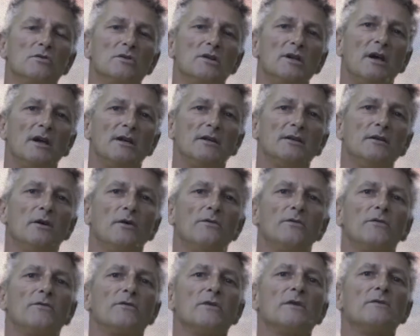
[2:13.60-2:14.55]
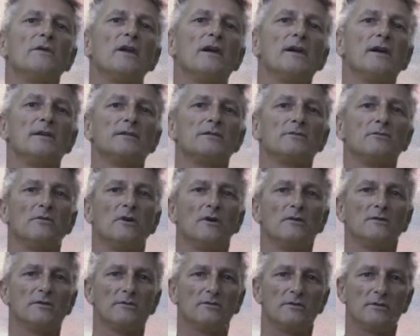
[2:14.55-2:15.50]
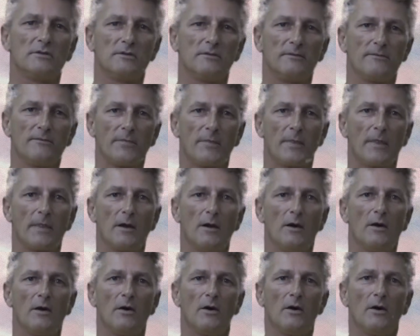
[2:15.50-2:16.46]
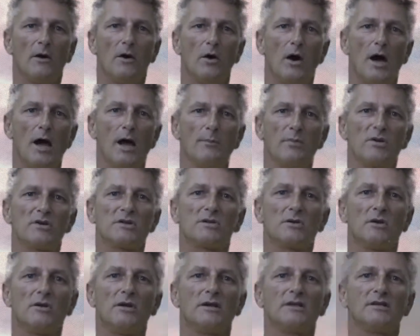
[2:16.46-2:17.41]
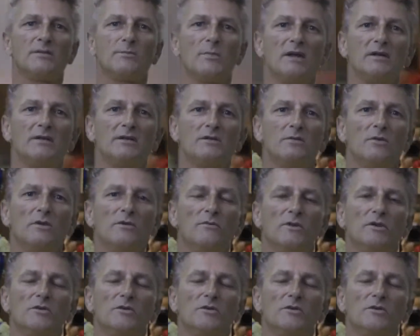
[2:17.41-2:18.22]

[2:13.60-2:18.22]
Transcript: to the idea of a FreeFly astronaut suit, a hypersonic spacesuit